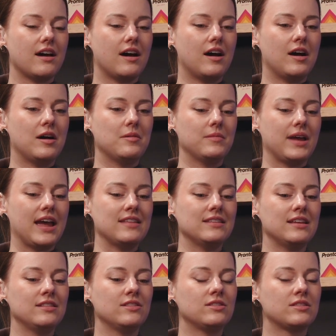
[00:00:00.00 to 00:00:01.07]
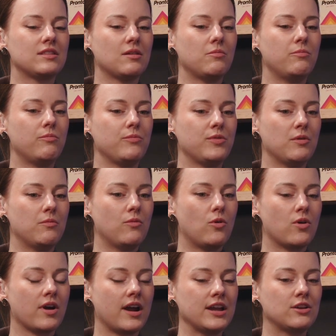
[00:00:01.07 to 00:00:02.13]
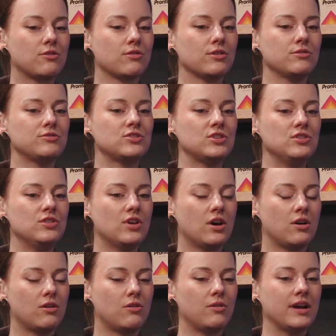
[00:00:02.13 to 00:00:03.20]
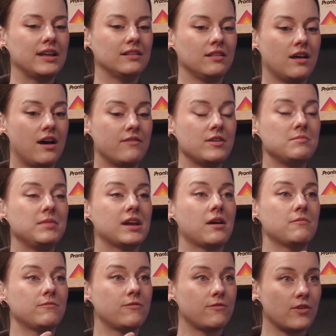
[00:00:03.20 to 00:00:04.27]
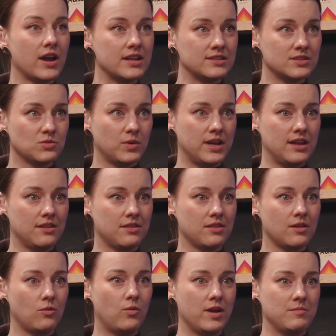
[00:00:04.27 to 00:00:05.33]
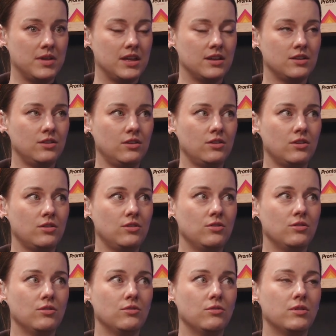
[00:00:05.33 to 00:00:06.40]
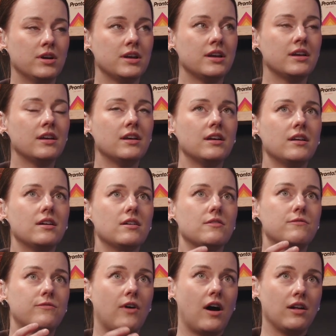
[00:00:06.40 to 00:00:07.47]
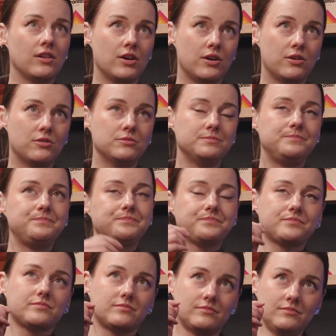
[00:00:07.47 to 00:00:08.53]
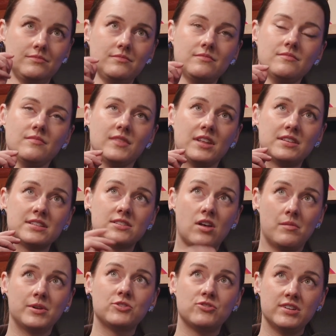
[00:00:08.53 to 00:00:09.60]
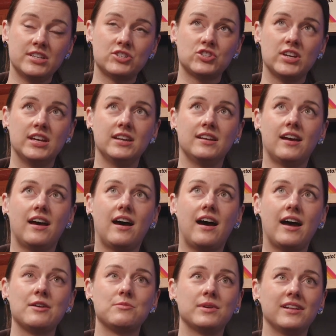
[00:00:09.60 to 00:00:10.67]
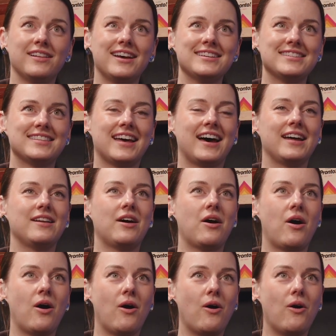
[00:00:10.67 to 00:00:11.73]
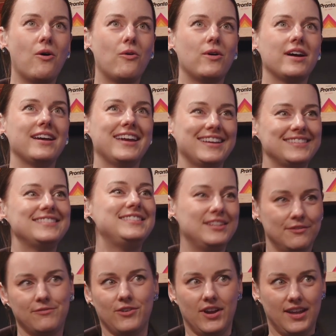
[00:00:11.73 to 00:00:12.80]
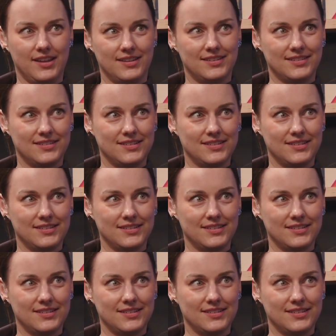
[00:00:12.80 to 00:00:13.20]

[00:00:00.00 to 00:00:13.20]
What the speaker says: And then the more I grew to know and love and become friends with women who follow the Islamic tradition, I realized that, oh, it's different.